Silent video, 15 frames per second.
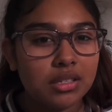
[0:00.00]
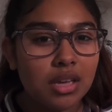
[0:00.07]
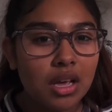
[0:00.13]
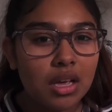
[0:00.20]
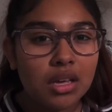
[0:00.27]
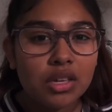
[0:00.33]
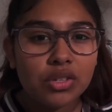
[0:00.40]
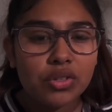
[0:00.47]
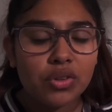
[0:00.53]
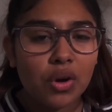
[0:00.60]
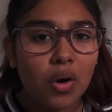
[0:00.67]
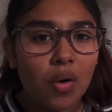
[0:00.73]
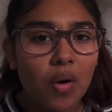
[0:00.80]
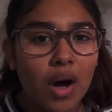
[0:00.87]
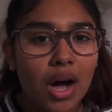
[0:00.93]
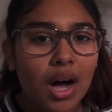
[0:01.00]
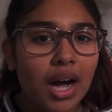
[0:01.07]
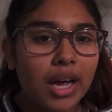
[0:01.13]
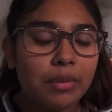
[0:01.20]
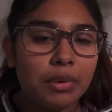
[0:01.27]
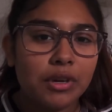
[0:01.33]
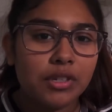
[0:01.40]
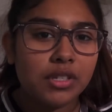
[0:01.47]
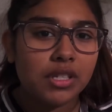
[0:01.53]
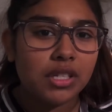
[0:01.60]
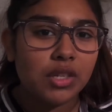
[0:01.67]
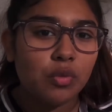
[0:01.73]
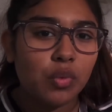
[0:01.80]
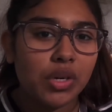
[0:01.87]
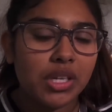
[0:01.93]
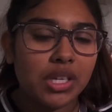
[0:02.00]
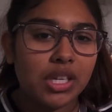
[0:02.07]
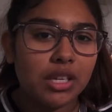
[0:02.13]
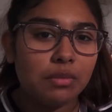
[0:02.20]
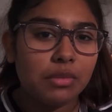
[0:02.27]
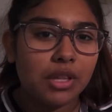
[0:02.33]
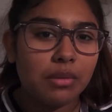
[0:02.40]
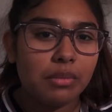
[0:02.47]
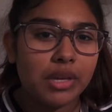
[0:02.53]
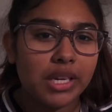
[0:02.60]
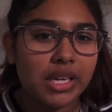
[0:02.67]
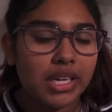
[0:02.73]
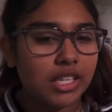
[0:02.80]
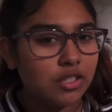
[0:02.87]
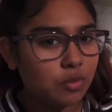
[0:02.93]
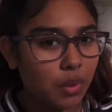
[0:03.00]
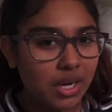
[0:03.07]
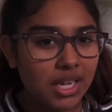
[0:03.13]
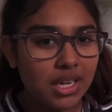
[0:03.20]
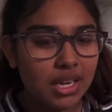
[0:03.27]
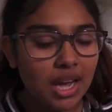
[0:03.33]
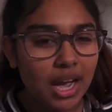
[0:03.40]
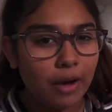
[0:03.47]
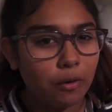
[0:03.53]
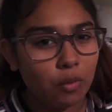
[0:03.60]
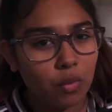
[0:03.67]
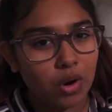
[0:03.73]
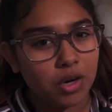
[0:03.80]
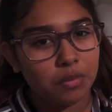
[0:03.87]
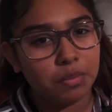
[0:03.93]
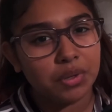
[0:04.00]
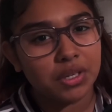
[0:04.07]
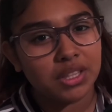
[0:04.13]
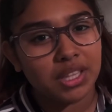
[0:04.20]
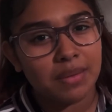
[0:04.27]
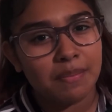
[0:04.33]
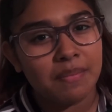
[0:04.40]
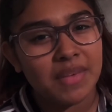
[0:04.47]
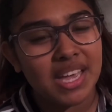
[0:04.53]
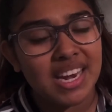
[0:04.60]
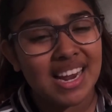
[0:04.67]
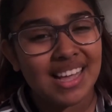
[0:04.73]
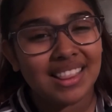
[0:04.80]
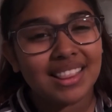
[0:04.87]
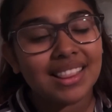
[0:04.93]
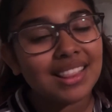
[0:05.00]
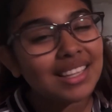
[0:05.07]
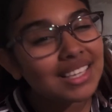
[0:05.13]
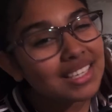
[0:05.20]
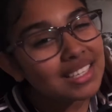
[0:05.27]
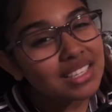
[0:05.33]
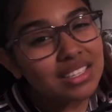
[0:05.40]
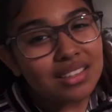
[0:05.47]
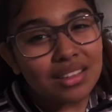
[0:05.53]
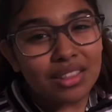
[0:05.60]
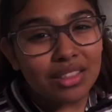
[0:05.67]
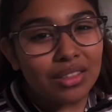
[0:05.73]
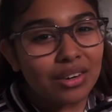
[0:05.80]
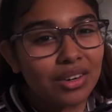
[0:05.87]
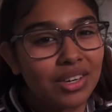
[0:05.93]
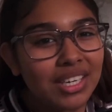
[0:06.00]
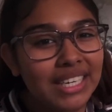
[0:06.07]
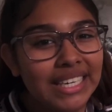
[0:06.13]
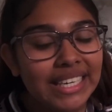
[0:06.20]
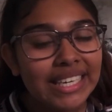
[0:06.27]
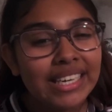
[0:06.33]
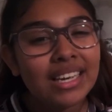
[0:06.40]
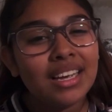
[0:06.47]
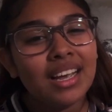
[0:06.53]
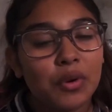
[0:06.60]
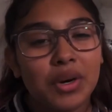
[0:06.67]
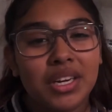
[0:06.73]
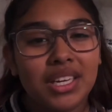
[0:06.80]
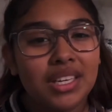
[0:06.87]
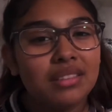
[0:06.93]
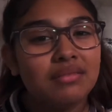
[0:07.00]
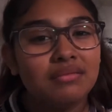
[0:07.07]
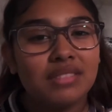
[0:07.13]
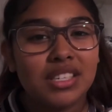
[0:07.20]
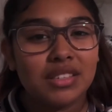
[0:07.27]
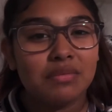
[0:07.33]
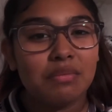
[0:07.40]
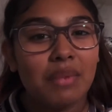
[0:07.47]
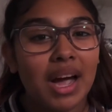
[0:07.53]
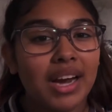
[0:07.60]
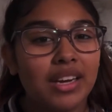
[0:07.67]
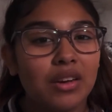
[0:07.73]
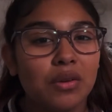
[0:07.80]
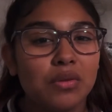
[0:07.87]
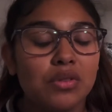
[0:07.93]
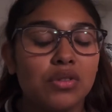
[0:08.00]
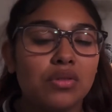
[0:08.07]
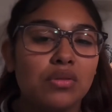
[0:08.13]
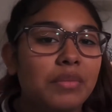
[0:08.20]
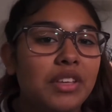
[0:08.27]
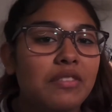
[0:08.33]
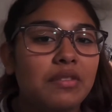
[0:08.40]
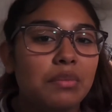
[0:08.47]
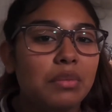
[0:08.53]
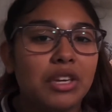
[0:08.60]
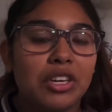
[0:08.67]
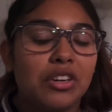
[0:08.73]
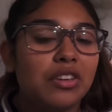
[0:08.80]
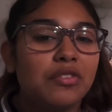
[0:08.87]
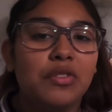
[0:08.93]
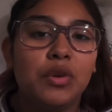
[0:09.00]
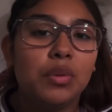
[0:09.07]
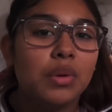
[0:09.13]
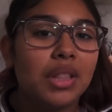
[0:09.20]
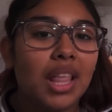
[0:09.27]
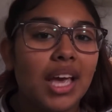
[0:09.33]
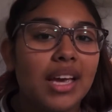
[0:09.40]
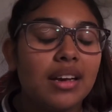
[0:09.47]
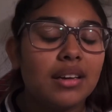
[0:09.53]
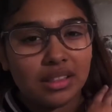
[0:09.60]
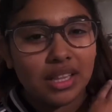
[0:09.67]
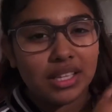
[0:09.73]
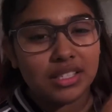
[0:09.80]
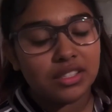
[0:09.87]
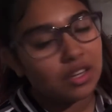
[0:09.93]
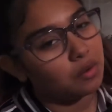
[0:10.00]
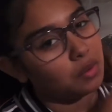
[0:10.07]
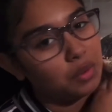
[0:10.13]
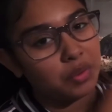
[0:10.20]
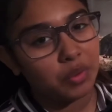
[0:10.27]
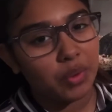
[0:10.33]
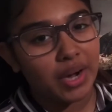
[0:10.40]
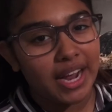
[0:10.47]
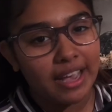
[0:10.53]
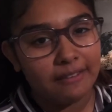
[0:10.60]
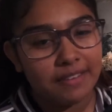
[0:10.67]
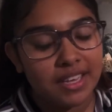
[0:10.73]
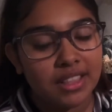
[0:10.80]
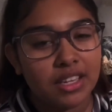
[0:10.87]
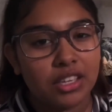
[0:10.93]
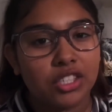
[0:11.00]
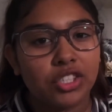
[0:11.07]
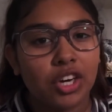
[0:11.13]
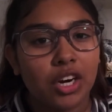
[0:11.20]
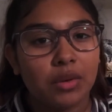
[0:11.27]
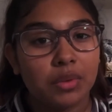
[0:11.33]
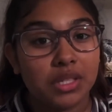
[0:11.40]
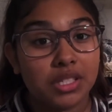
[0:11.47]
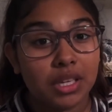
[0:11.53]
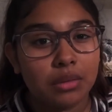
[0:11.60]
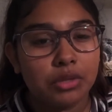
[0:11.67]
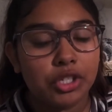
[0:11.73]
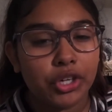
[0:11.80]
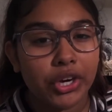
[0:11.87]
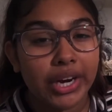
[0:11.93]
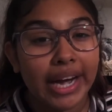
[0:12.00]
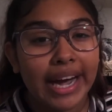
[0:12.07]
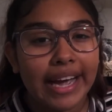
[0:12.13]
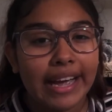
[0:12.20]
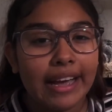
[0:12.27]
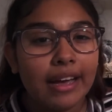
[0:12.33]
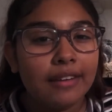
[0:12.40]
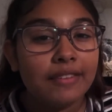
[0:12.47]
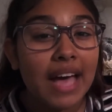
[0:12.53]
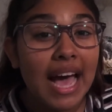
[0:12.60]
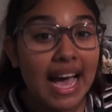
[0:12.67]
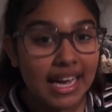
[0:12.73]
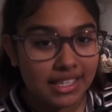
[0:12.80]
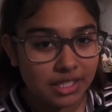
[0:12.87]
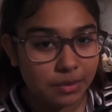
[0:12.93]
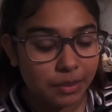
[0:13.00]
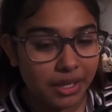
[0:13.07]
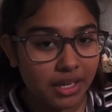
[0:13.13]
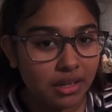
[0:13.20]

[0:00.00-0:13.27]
So I personally wouldn't keep them in a 20. I would want to put them in at least a 30. 40 is my go-to, even bigger if you would like. Let's start with what I have in there, starting with substrate. I have aspen